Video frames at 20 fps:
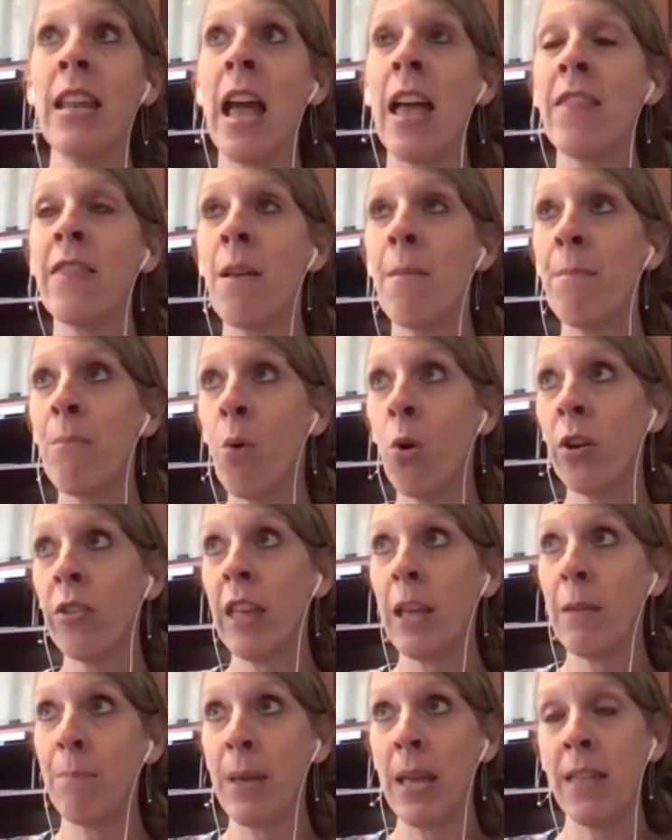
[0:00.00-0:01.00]
And the more
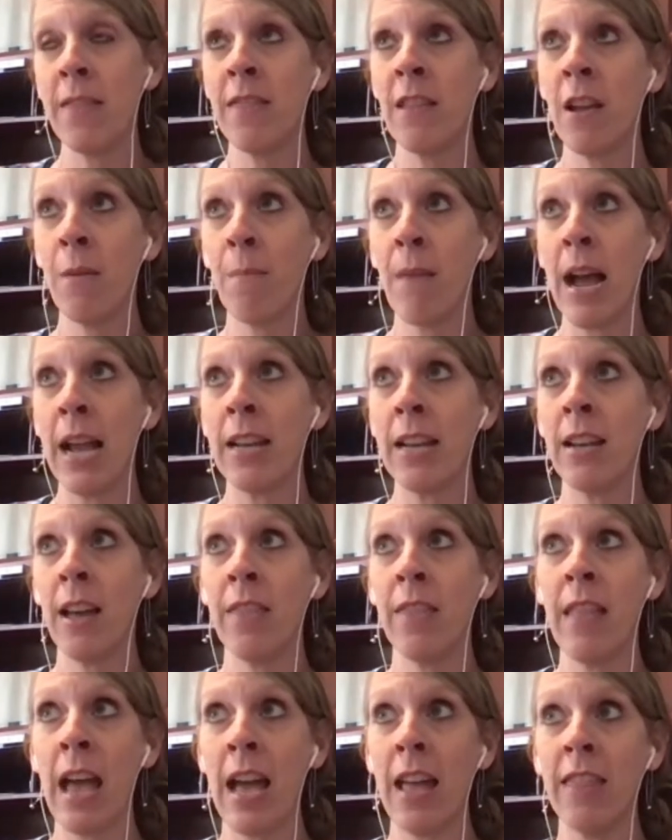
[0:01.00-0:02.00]
they pin their mind
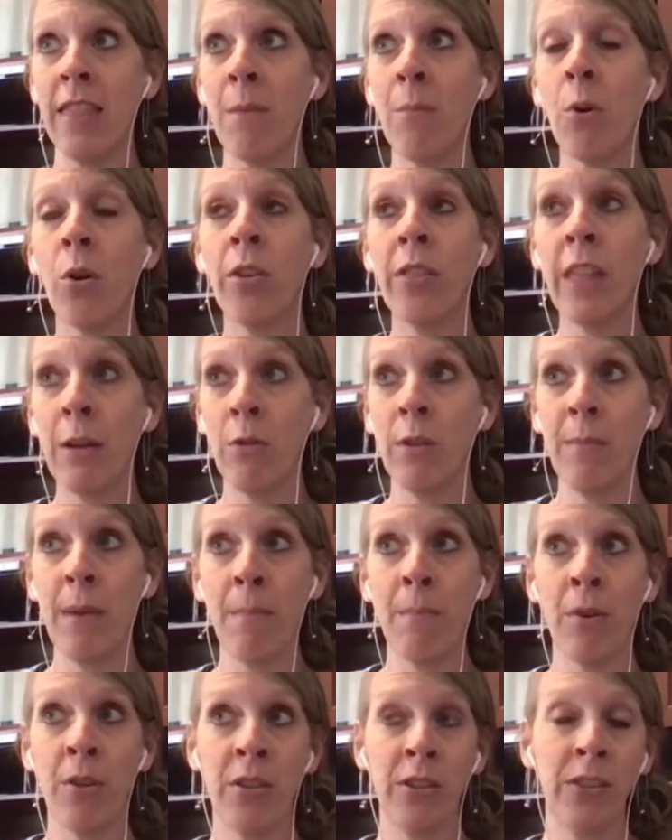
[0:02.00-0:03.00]
on that and the more they
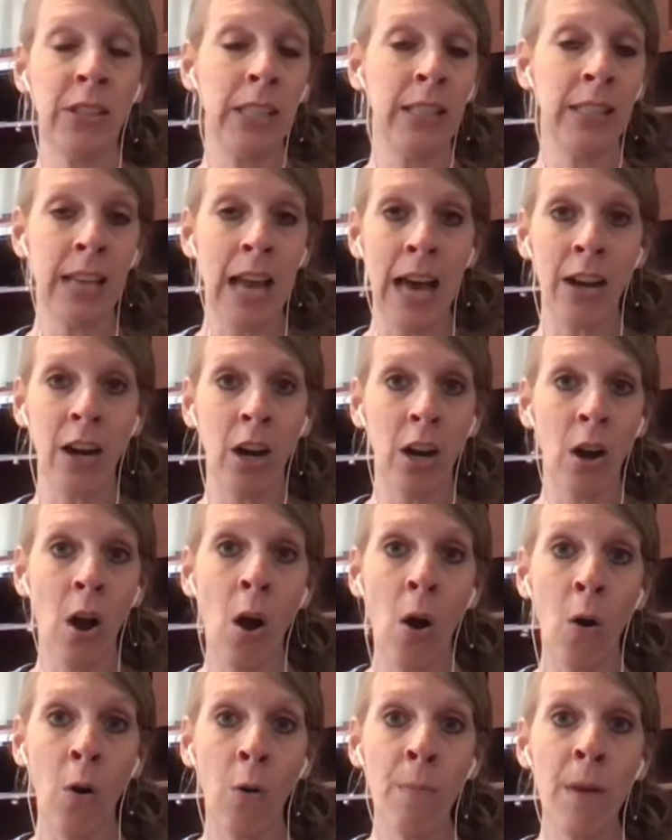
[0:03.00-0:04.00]
remember this is not our
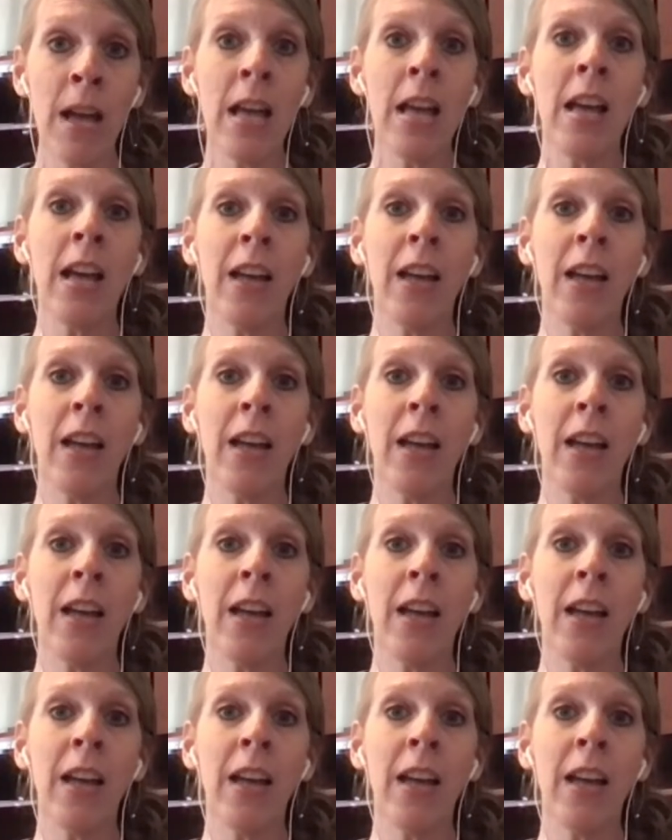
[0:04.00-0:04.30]
home,